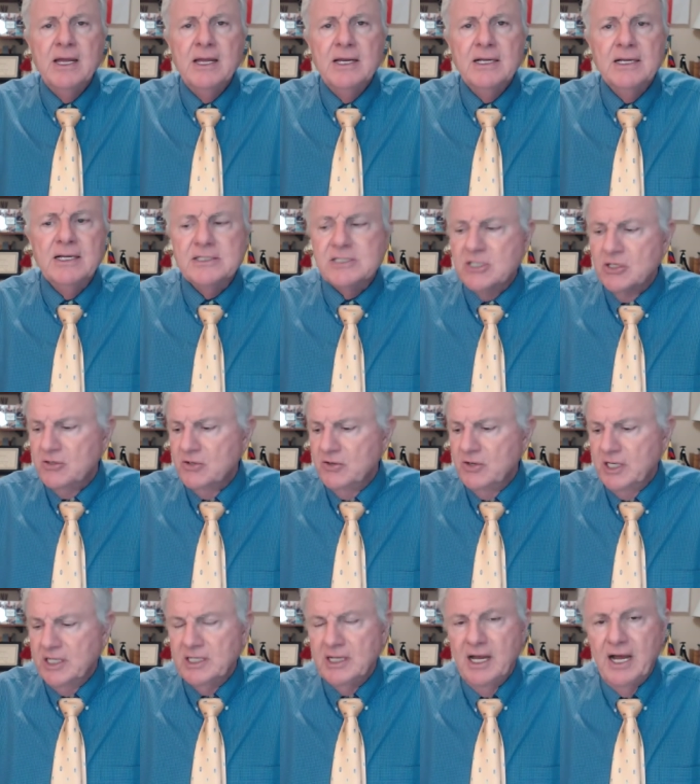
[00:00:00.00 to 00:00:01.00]
And so
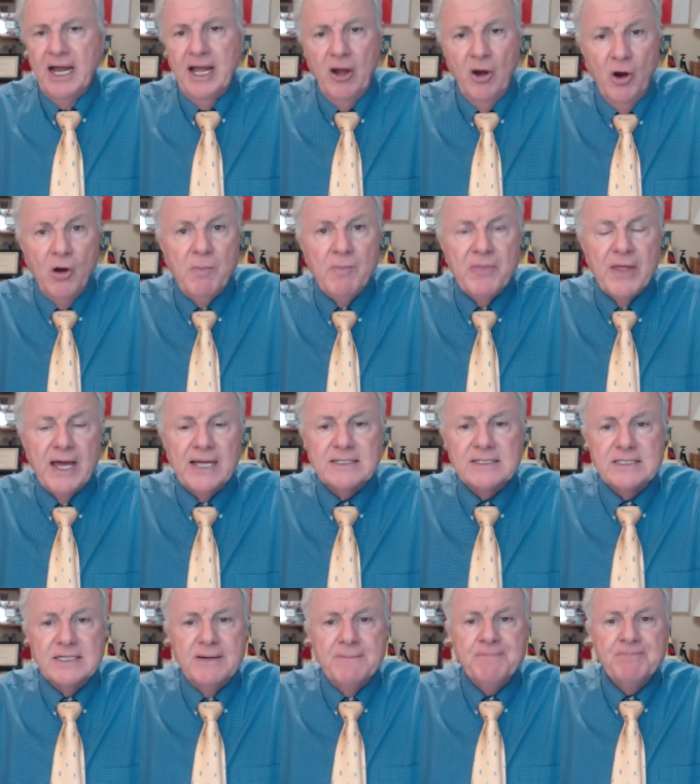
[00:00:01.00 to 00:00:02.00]
uh, I hope
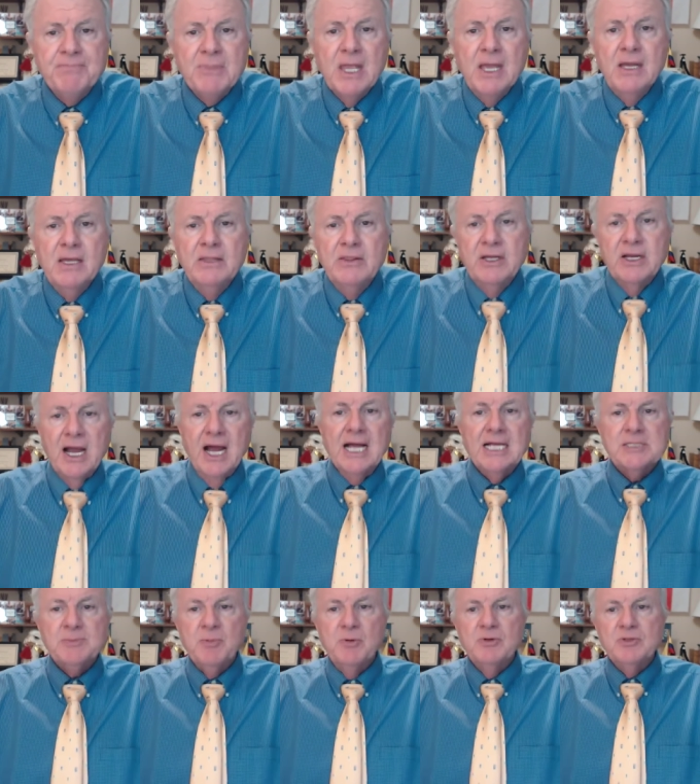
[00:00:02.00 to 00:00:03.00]
that um, the
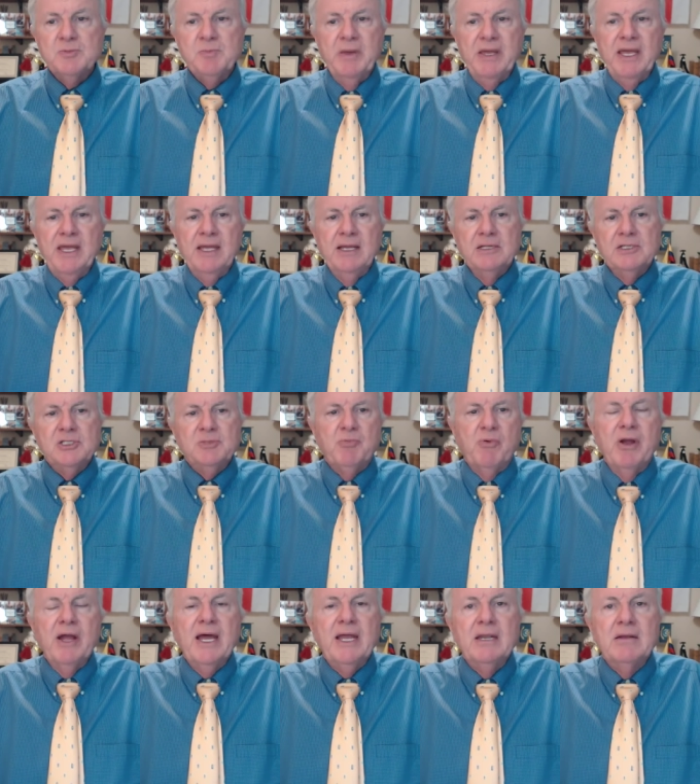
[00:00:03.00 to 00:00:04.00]
gospel's being
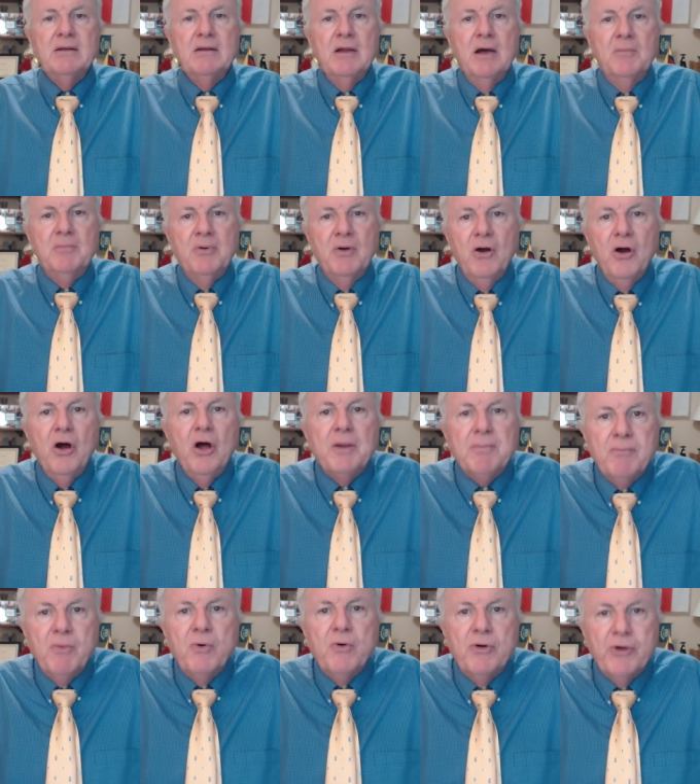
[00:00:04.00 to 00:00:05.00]
spread abroad
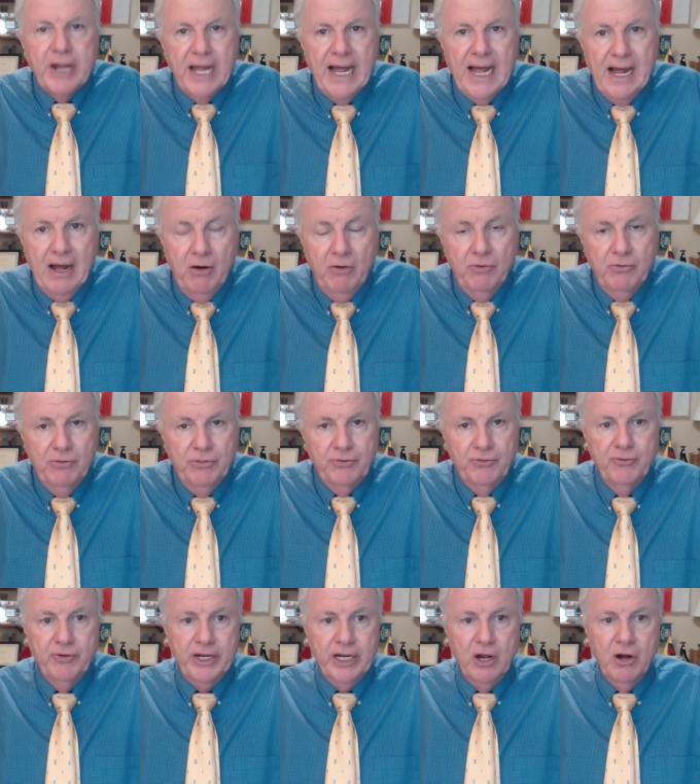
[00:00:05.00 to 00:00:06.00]
more now
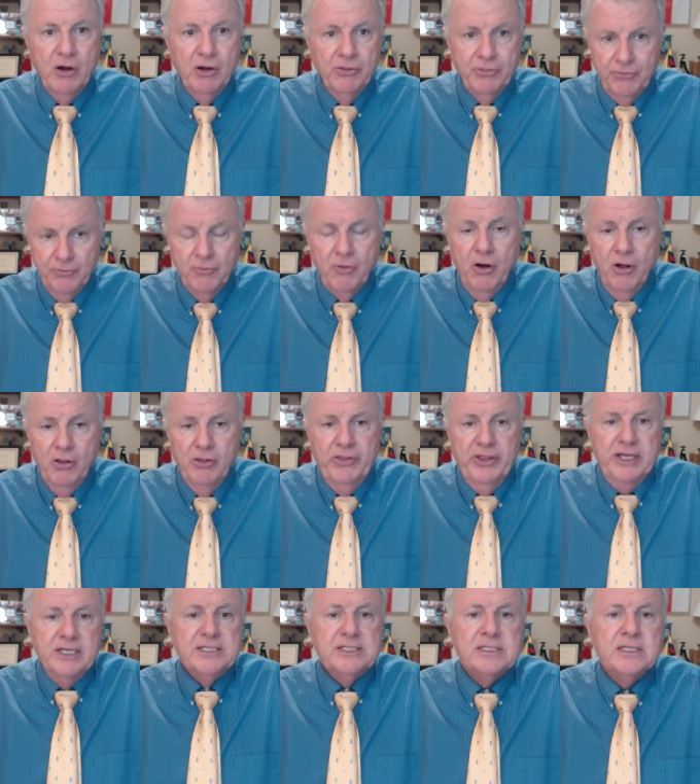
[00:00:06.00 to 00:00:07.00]
through all, through all
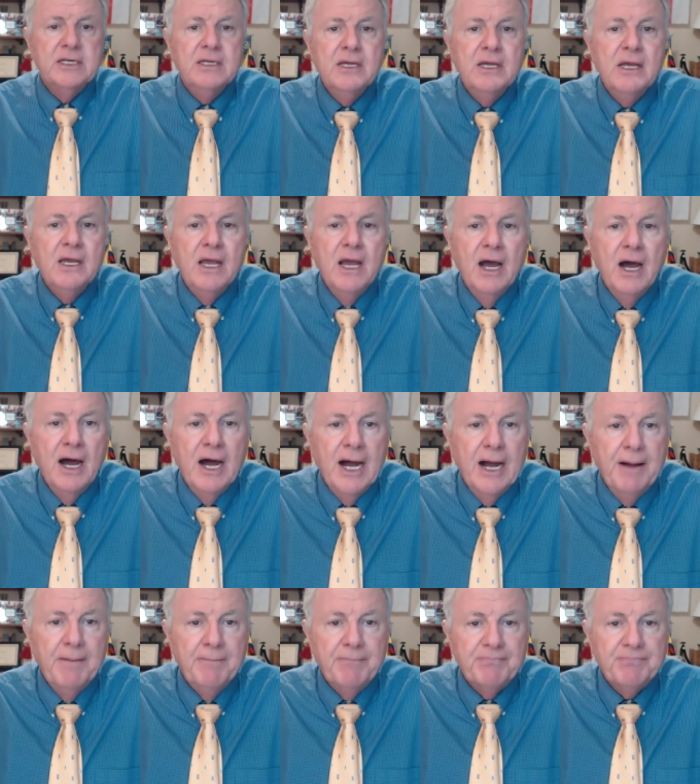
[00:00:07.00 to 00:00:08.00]
this
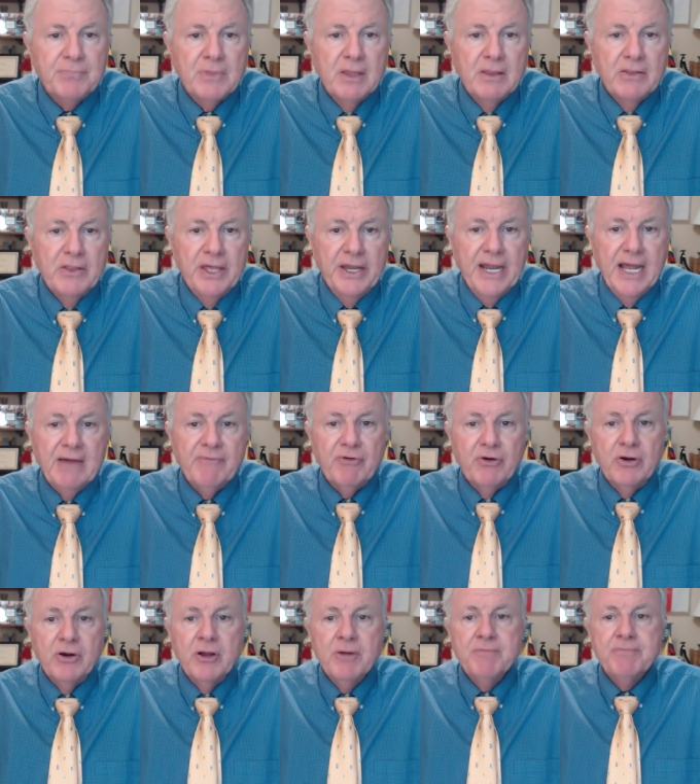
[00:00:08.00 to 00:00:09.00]
um, than
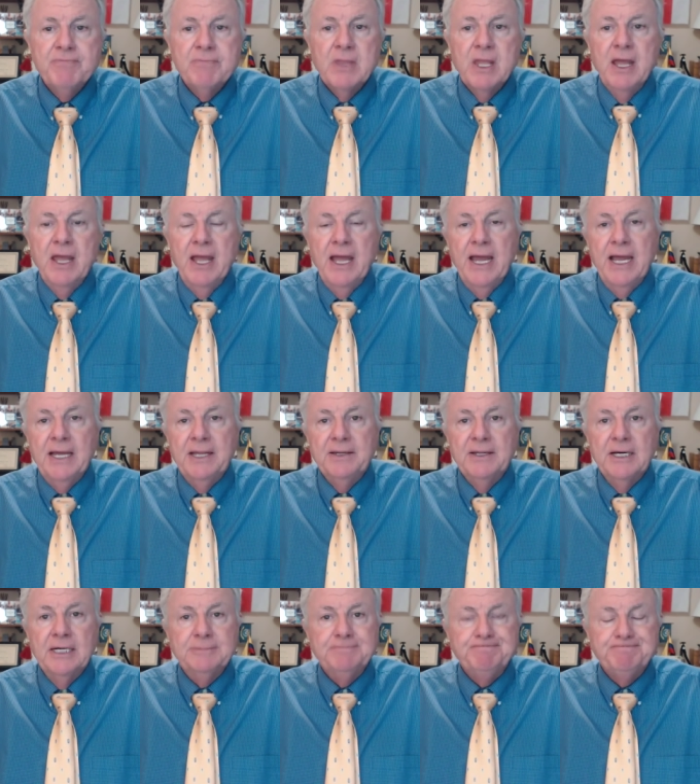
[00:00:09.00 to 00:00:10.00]
ever. And,
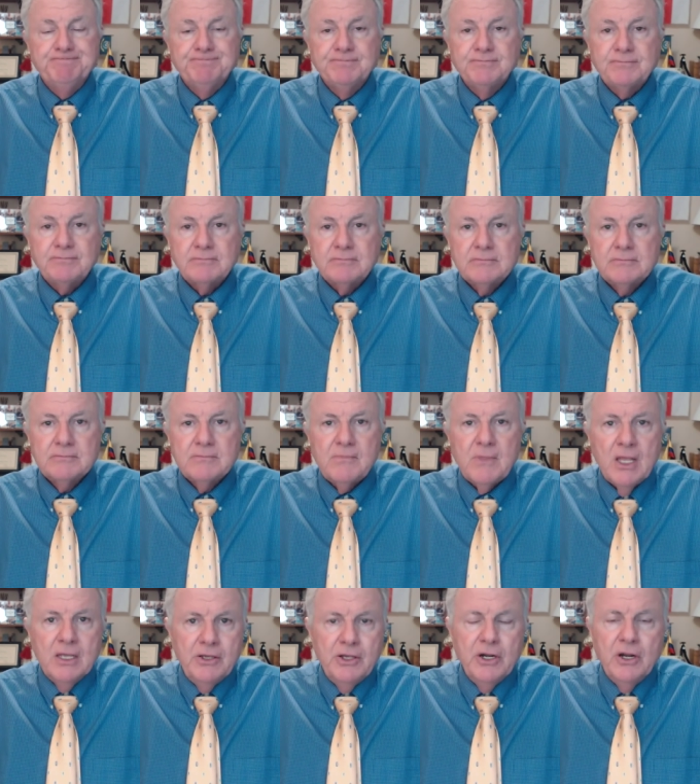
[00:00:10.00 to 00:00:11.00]
um,
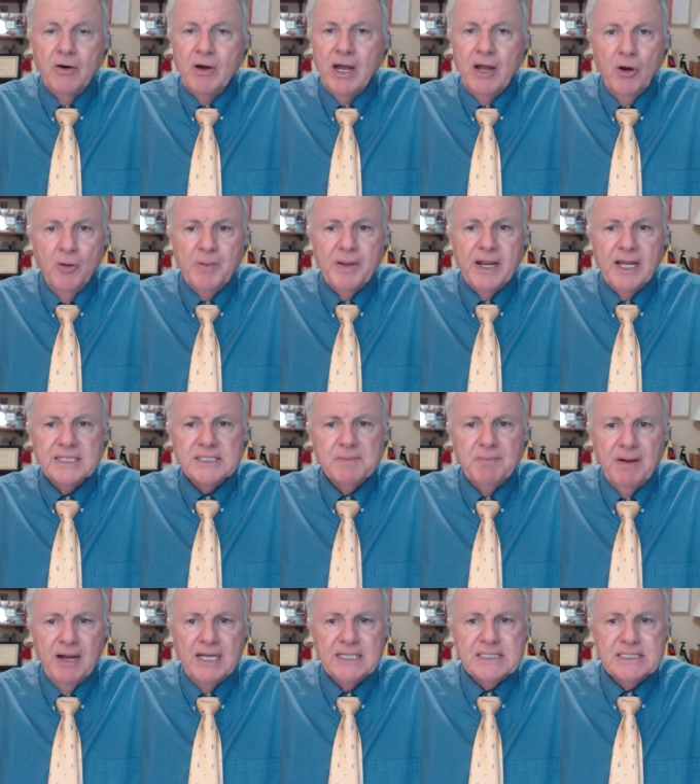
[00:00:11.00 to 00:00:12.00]
you know, I hope it has a
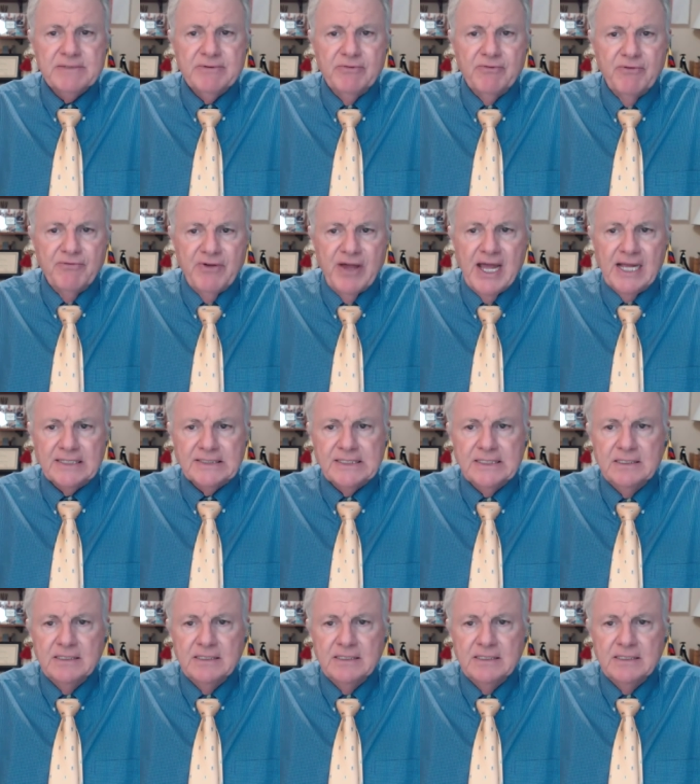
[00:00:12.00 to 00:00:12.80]
positive effect.